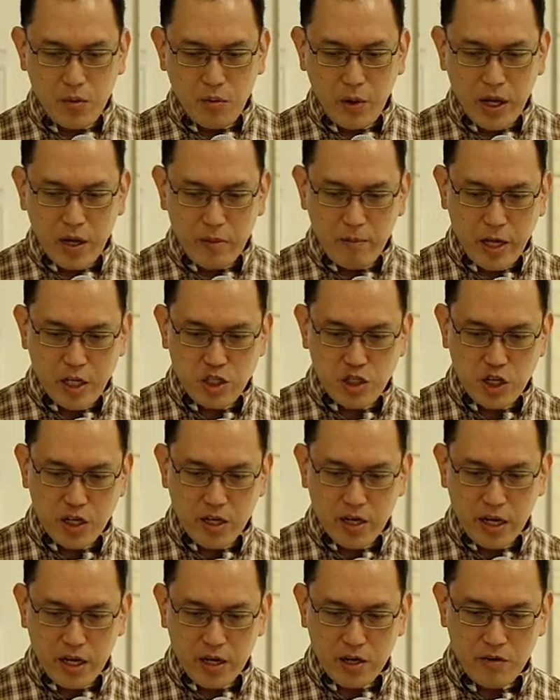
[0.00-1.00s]
wear a
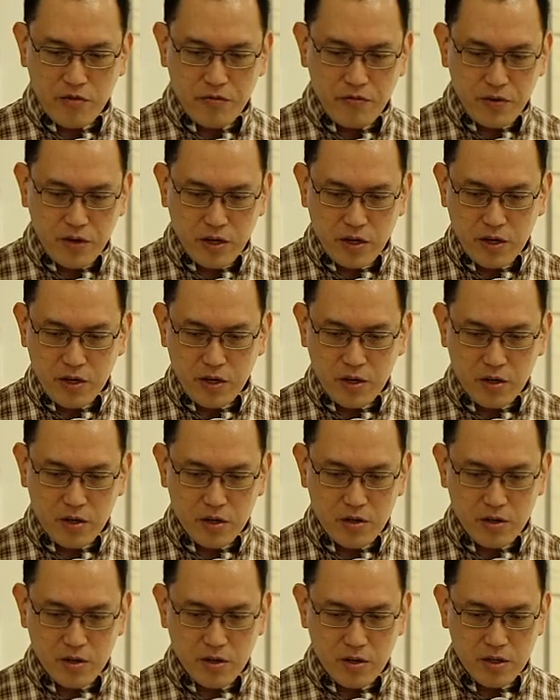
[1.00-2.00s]
matching kind of,
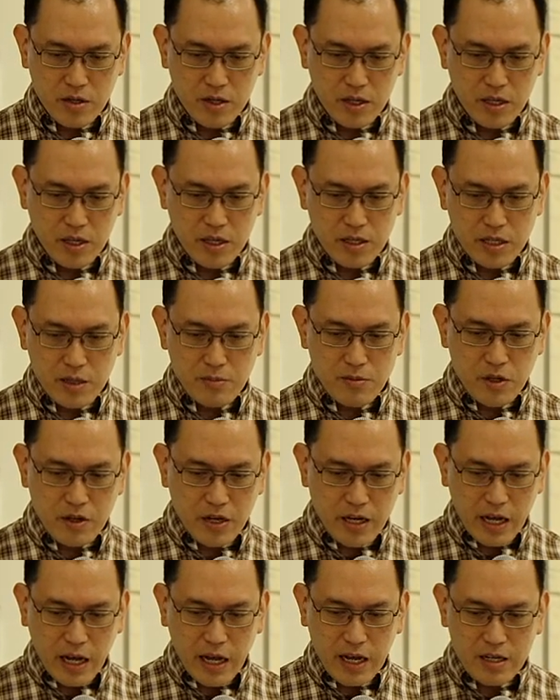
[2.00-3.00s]
in terms of the
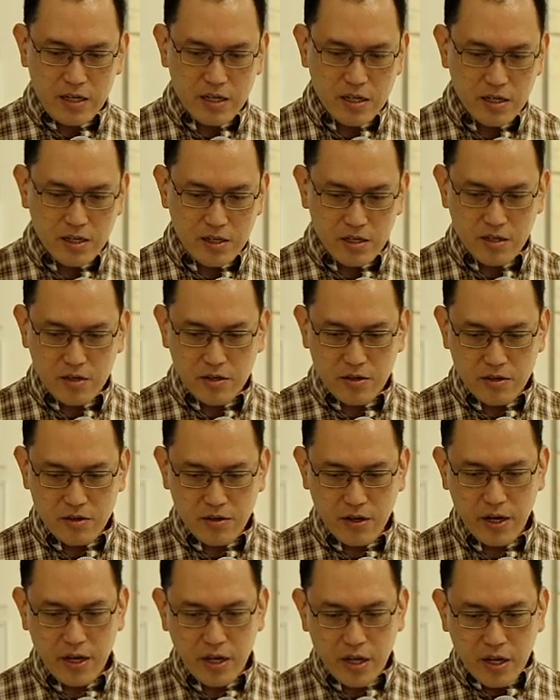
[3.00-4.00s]
color,
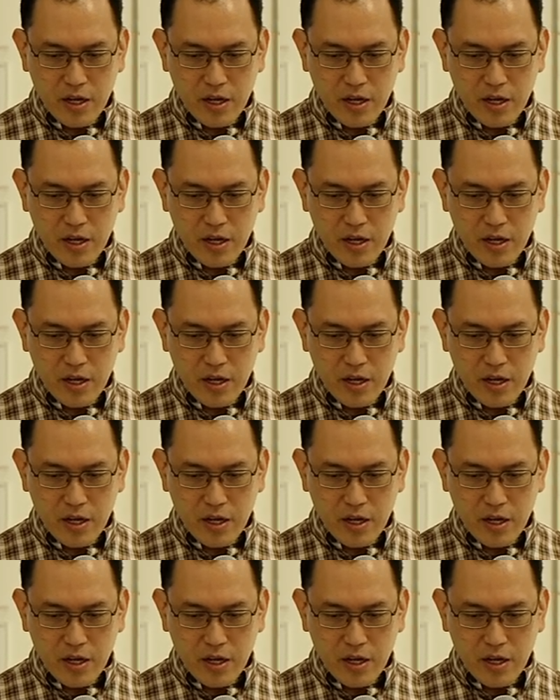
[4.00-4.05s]
right?